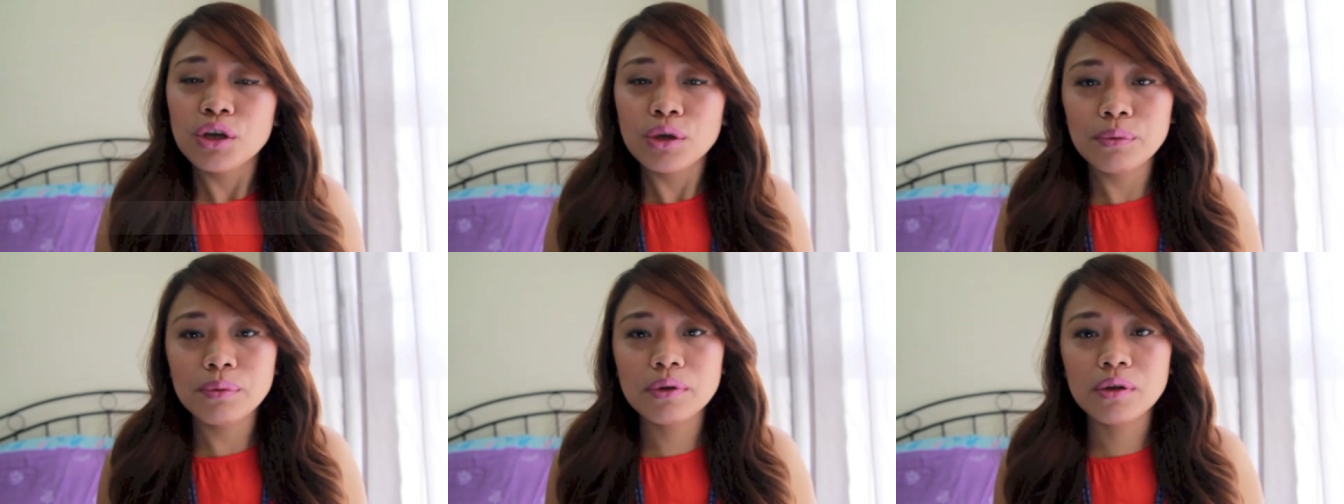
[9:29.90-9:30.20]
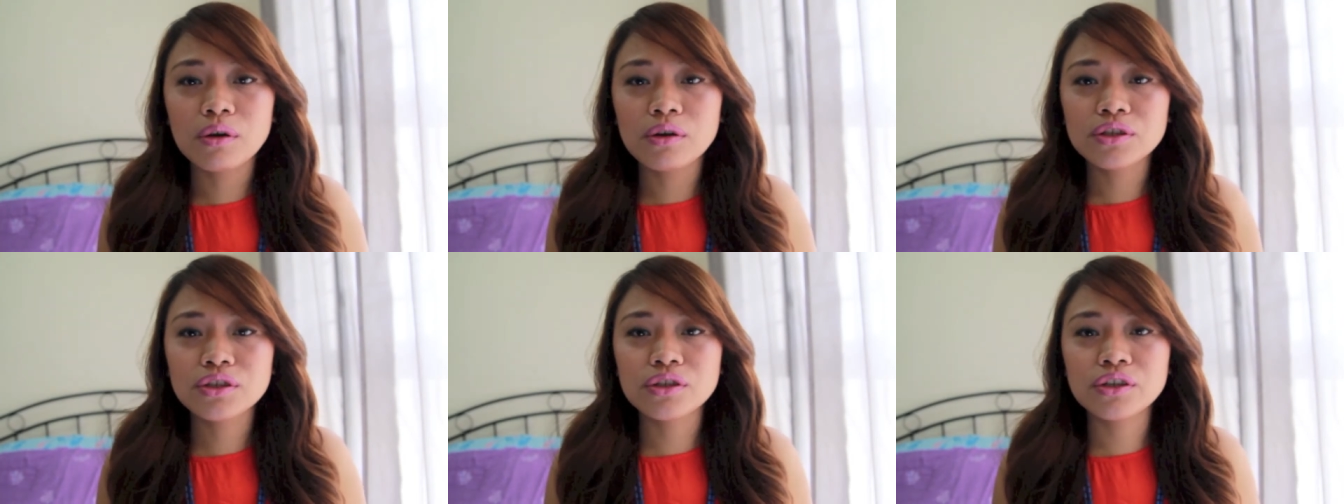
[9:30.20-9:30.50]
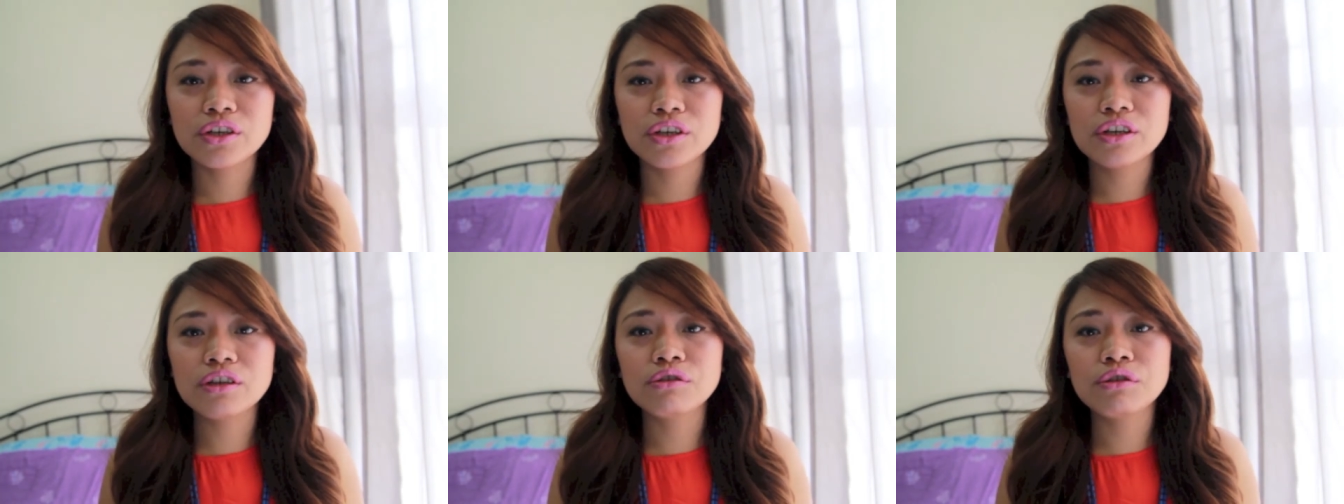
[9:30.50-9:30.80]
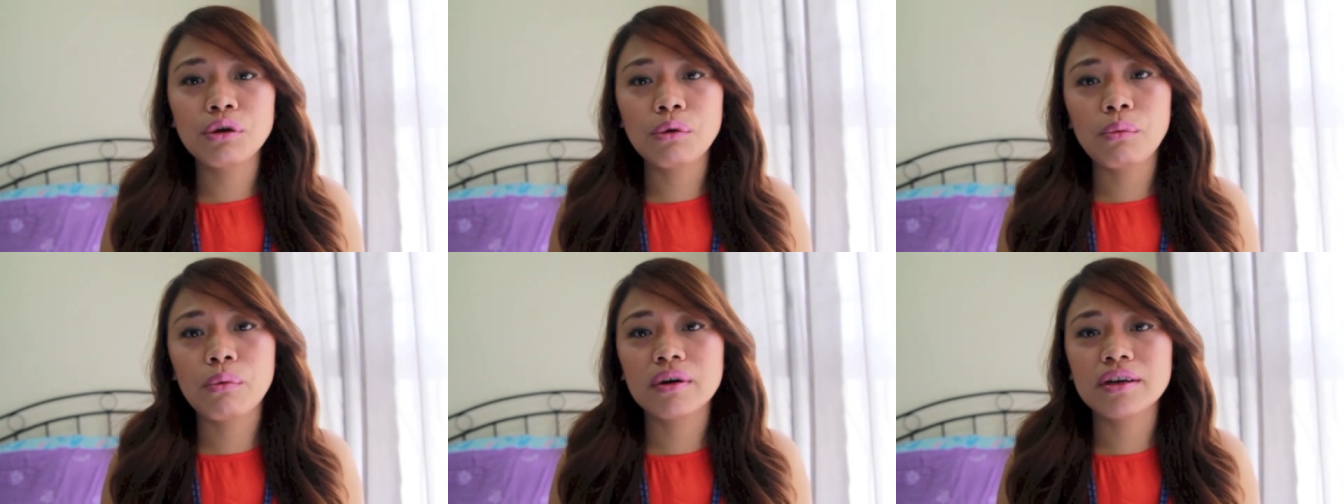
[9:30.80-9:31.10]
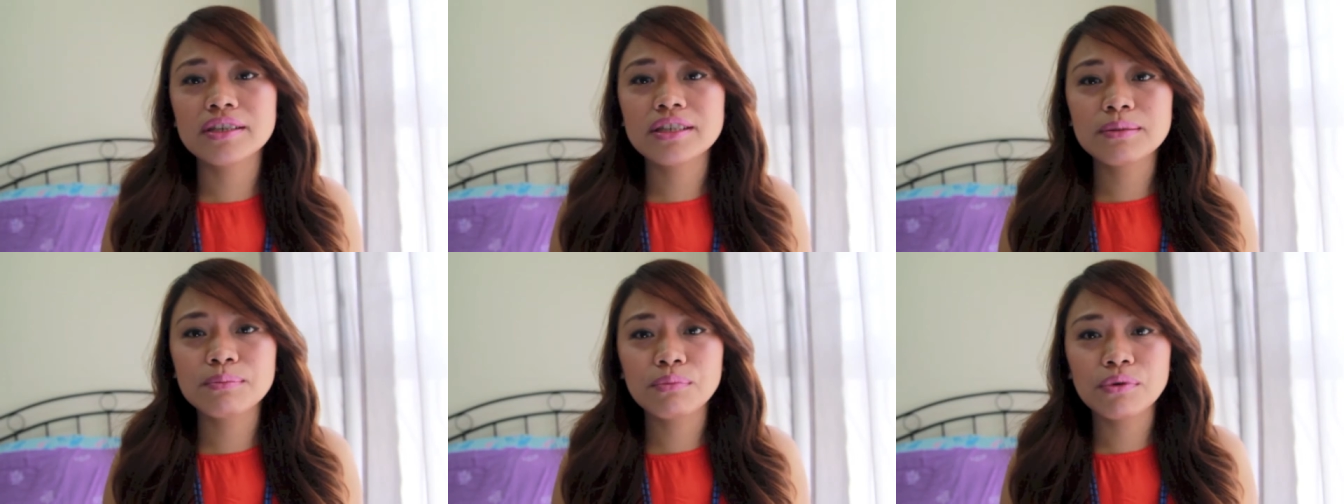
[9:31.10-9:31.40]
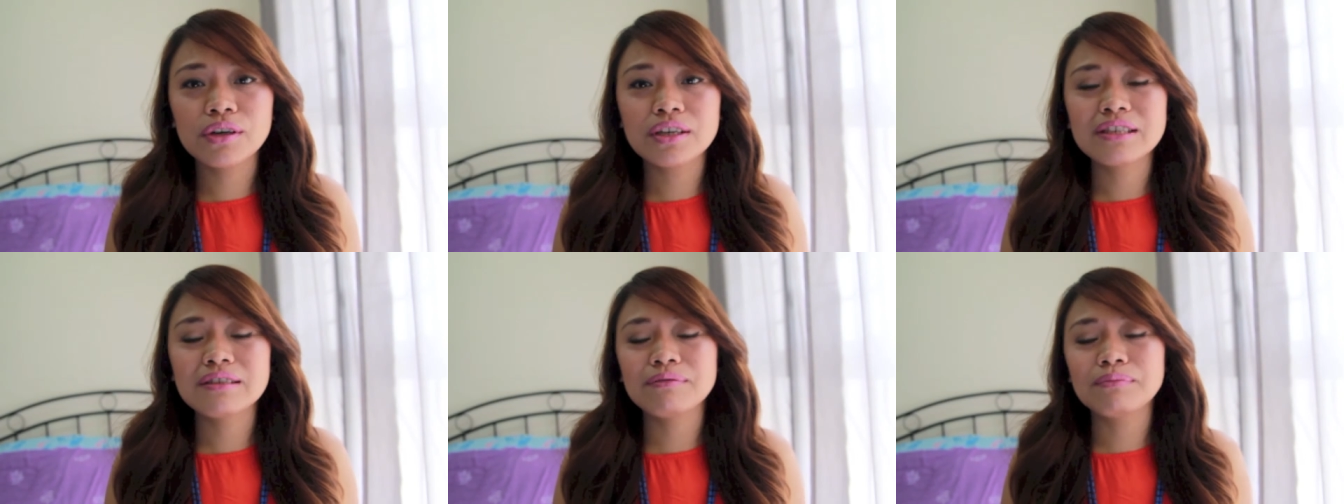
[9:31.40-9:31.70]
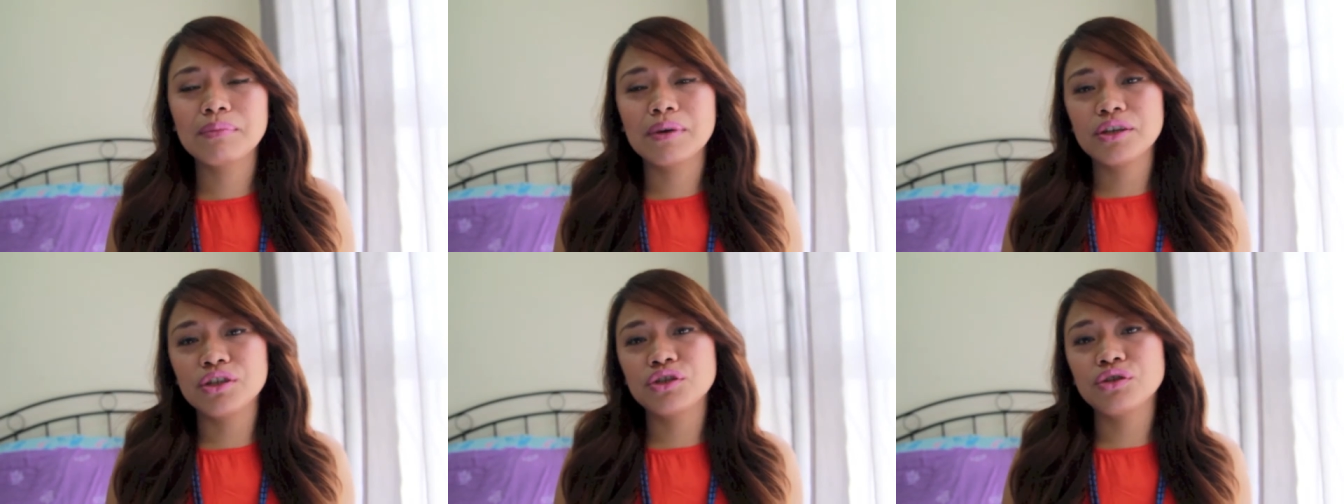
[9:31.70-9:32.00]
You will also earn rewards points
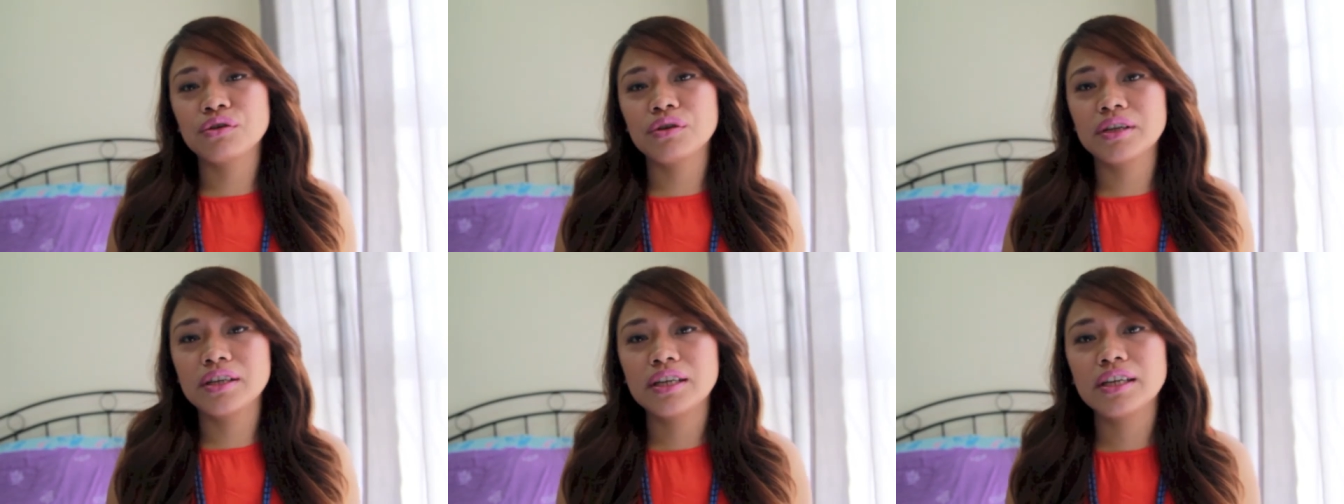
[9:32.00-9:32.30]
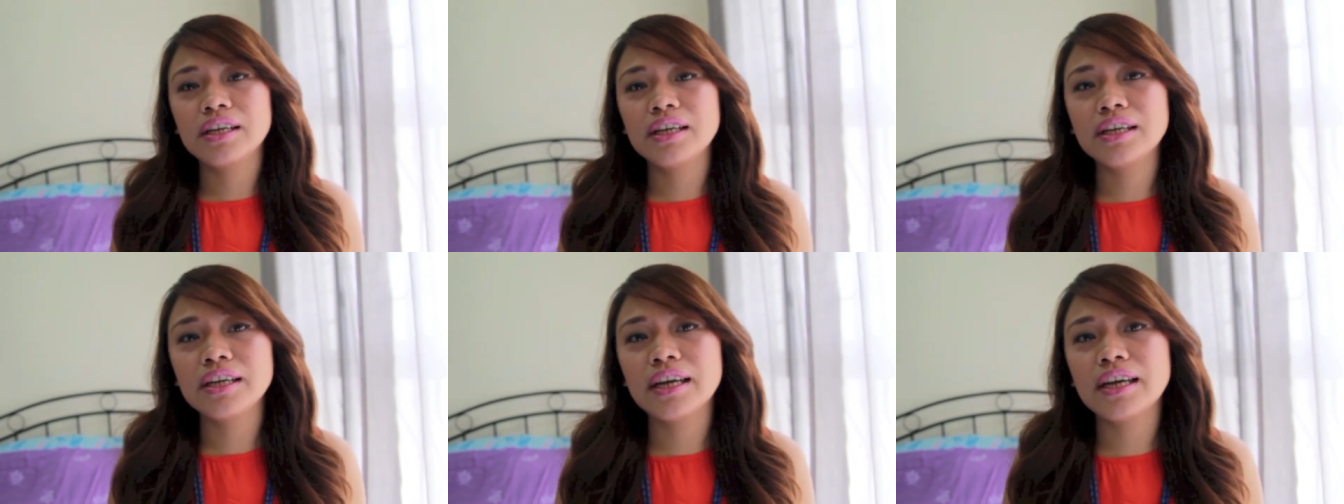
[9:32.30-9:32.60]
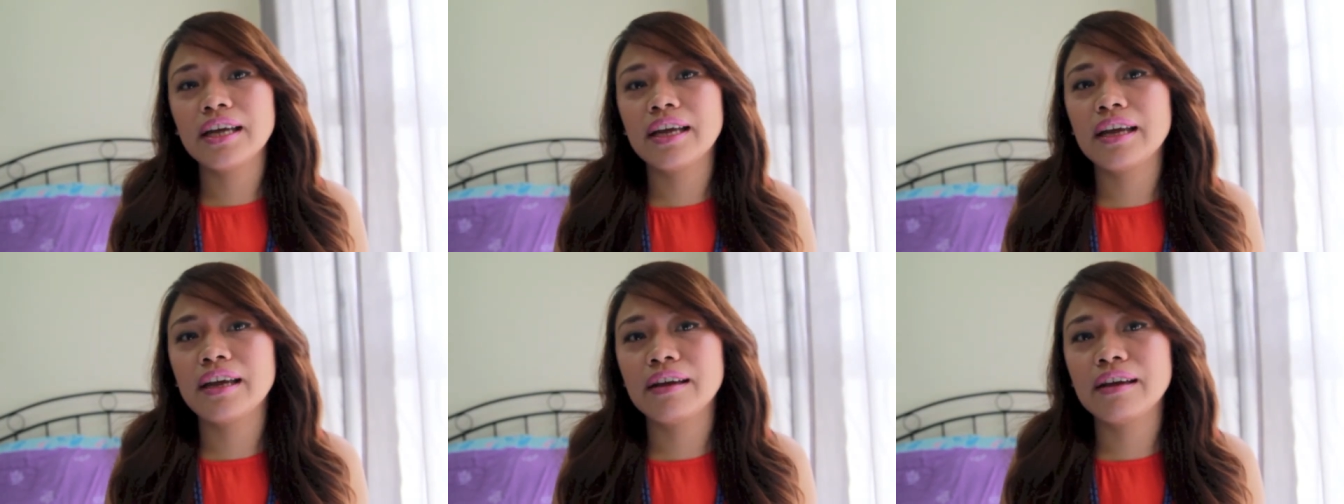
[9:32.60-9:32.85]
by joining,